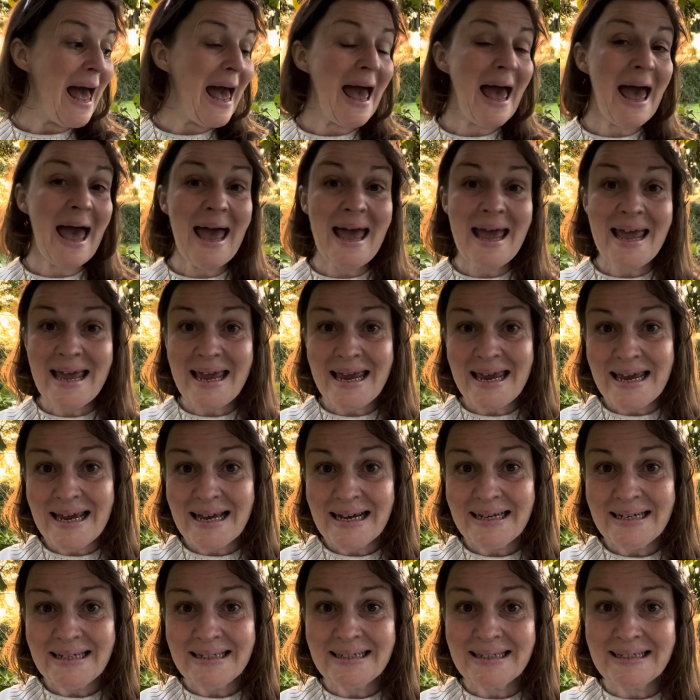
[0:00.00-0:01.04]
A
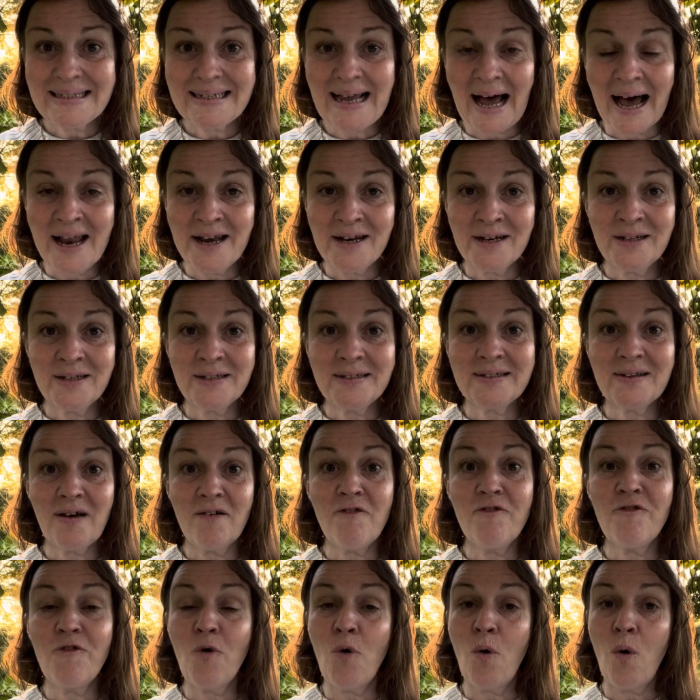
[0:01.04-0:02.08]
stands
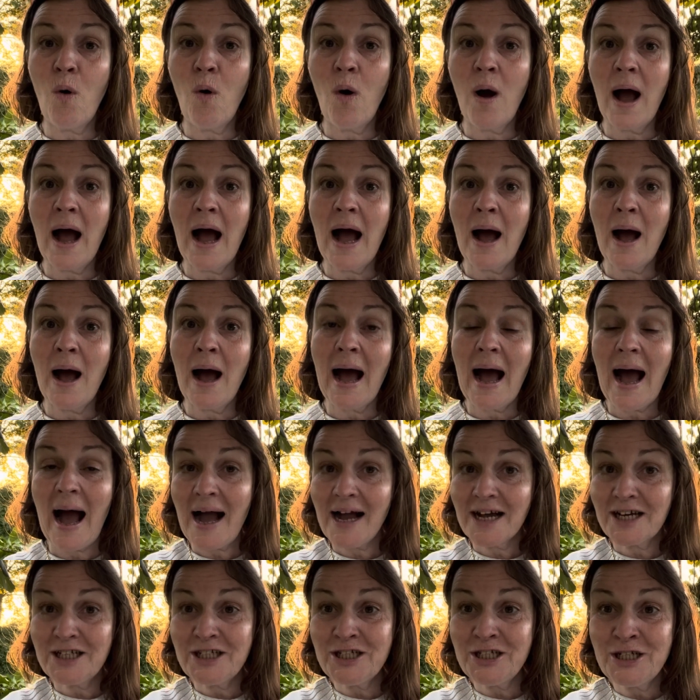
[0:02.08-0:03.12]
for
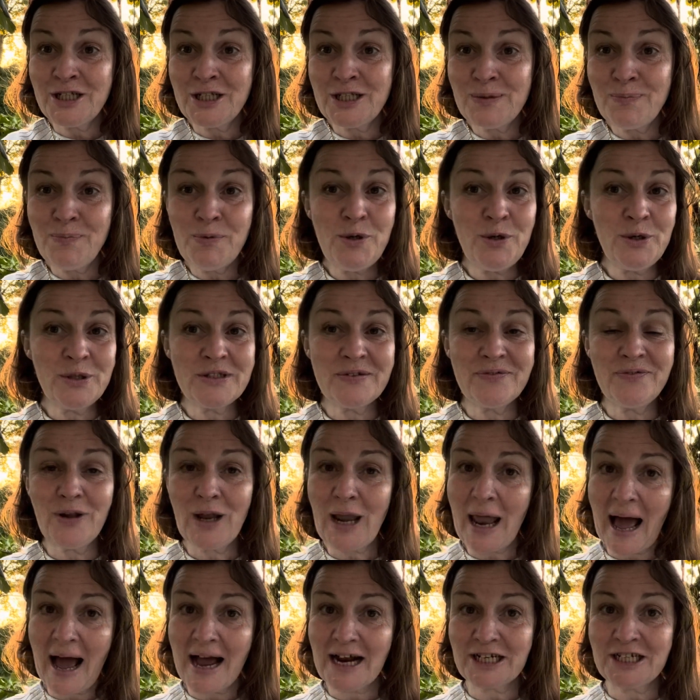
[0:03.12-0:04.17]
actions,
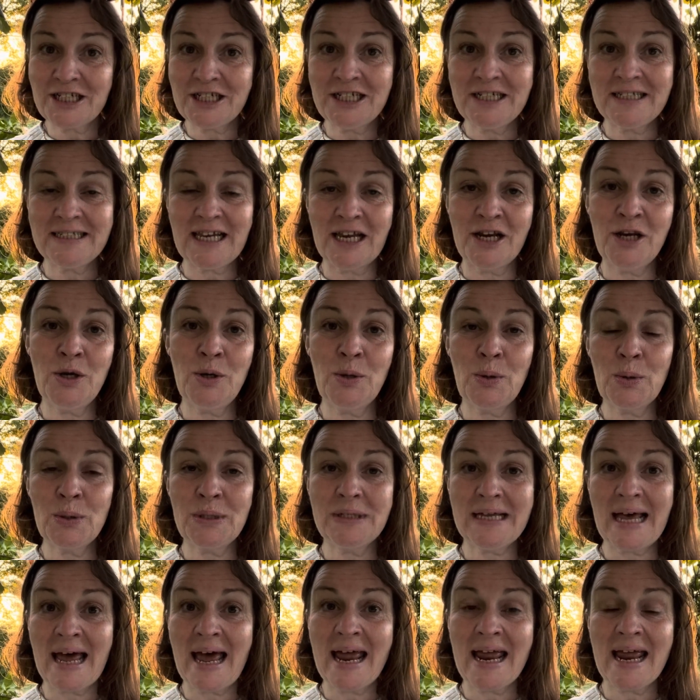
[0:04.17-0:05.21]
beautiful actions in your
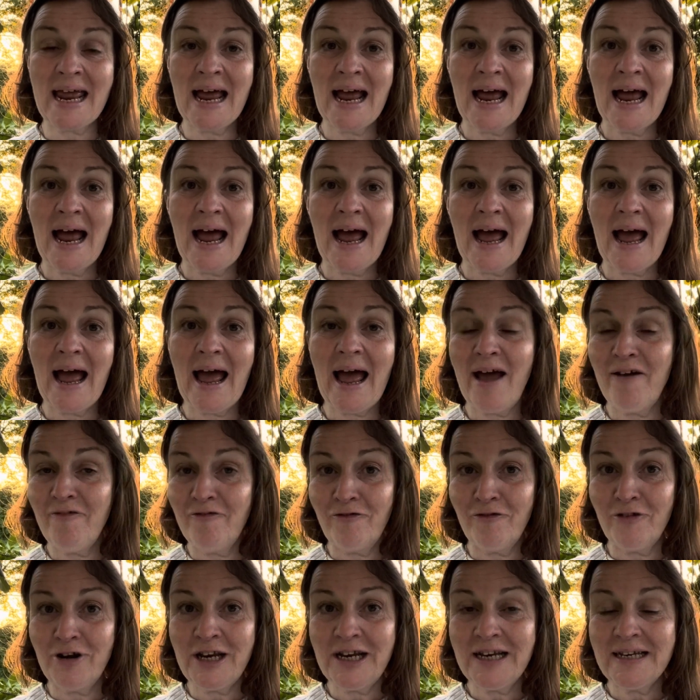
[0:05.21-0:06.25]
day,
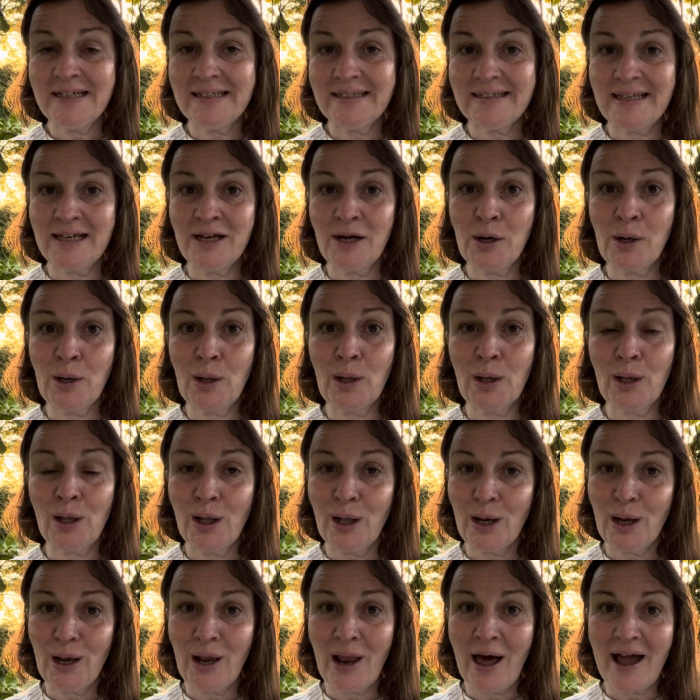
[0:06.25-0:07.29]
every single
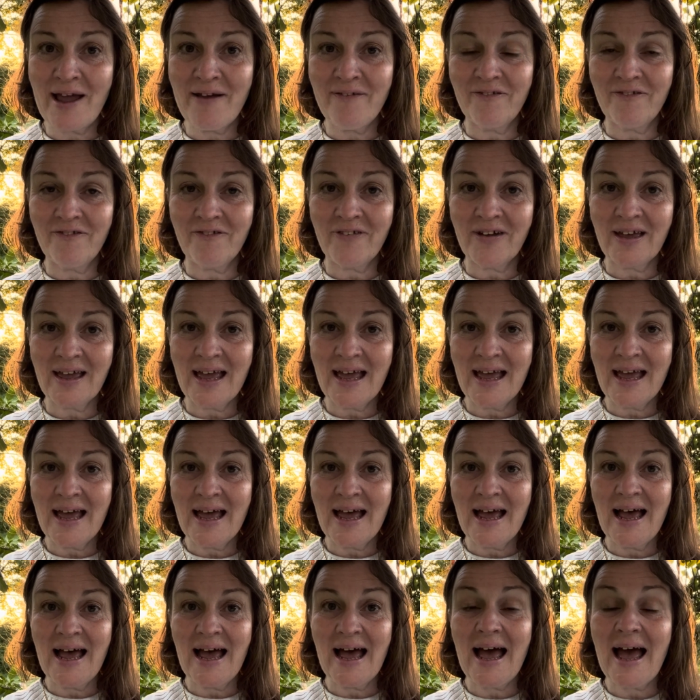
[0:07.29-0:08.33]
life.
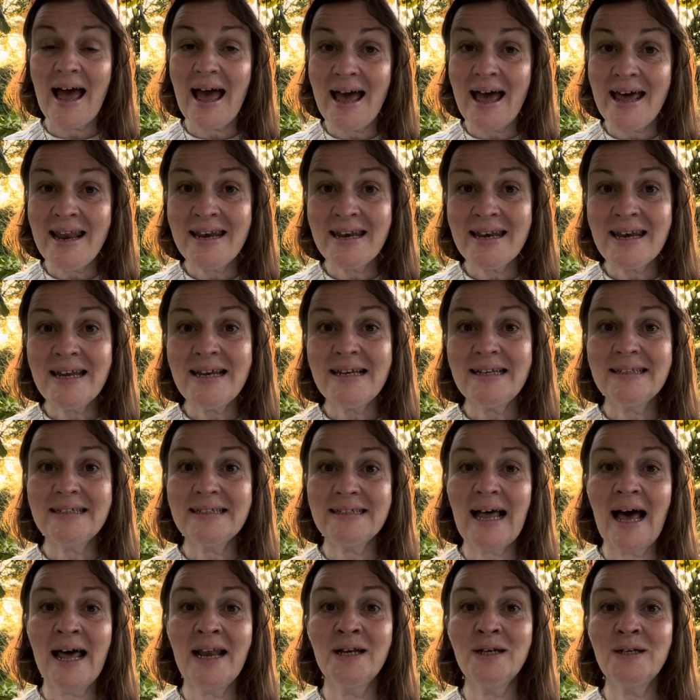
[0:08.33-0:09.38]
N
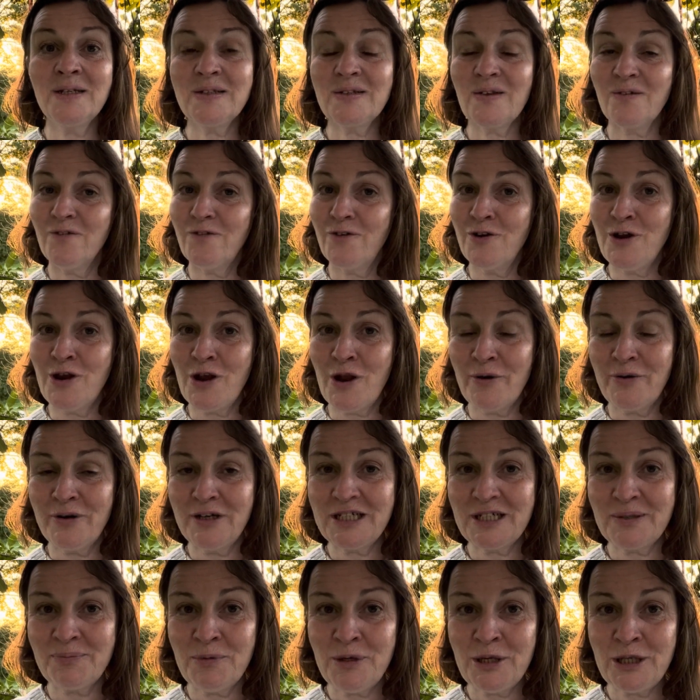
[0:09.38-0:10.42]
stands for
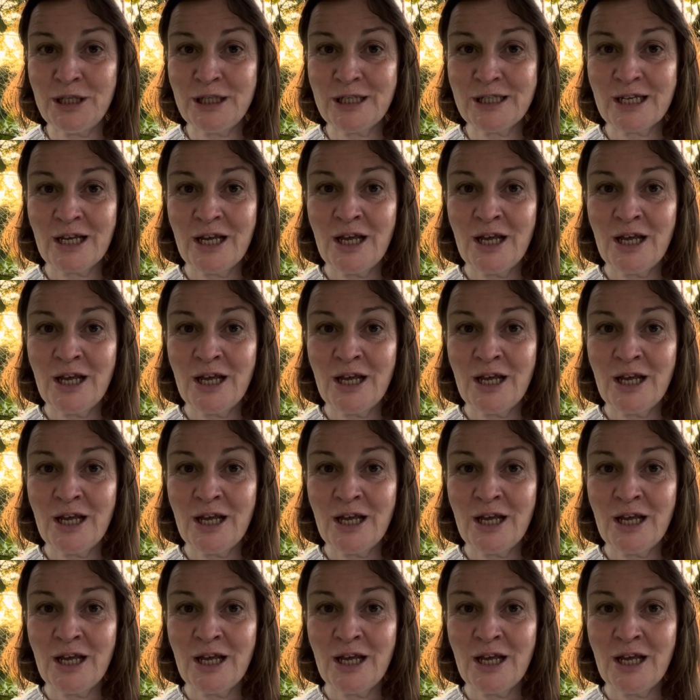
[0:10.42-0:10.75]
nourishment,